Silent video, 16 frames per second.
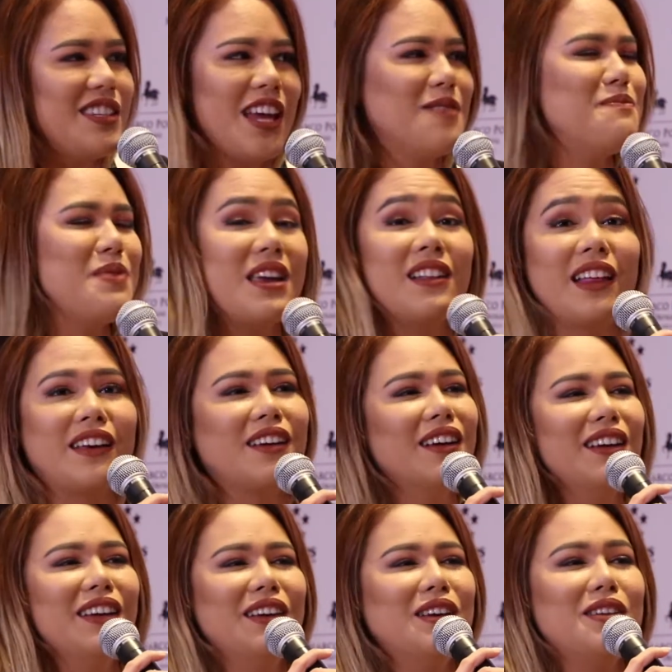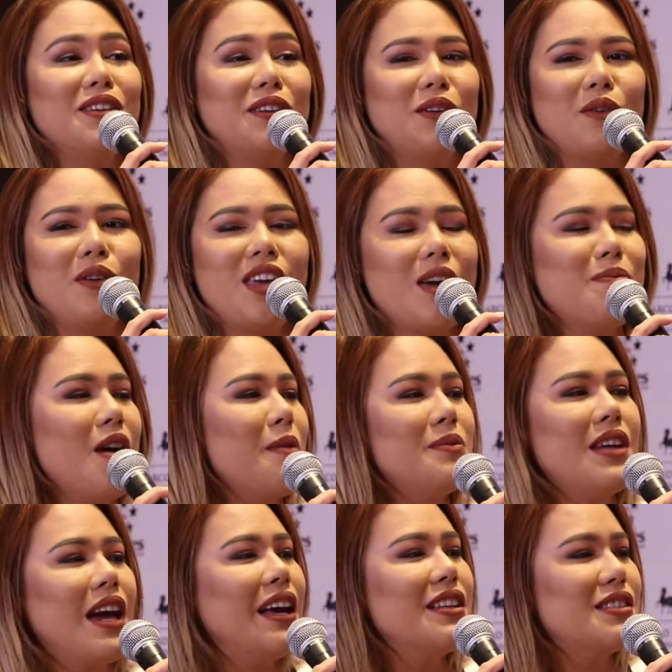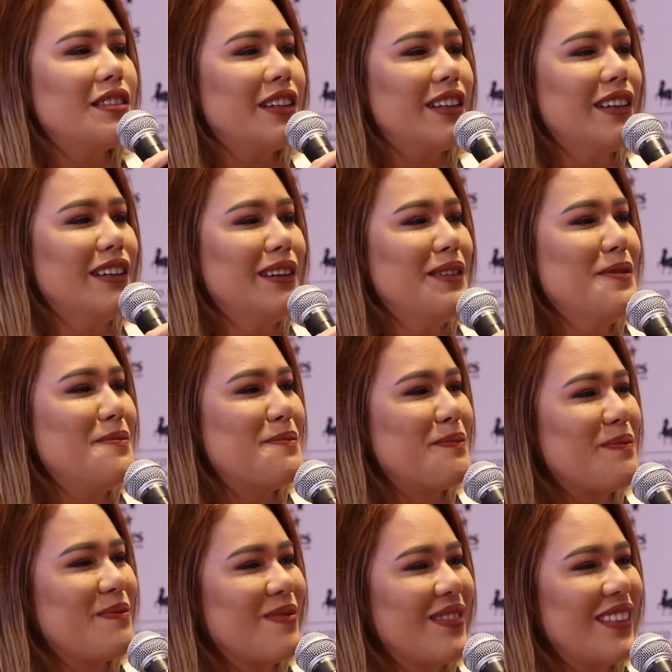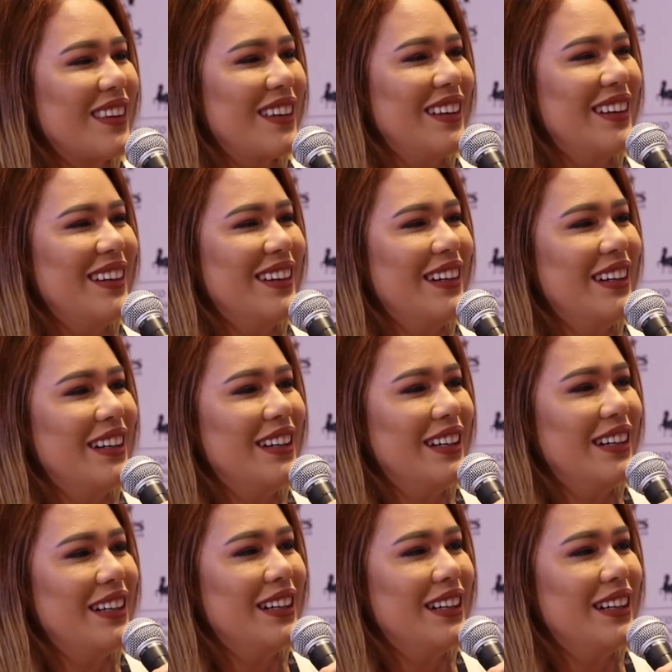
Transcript: Ten being like, you know, hip hop dancer. I mean, I,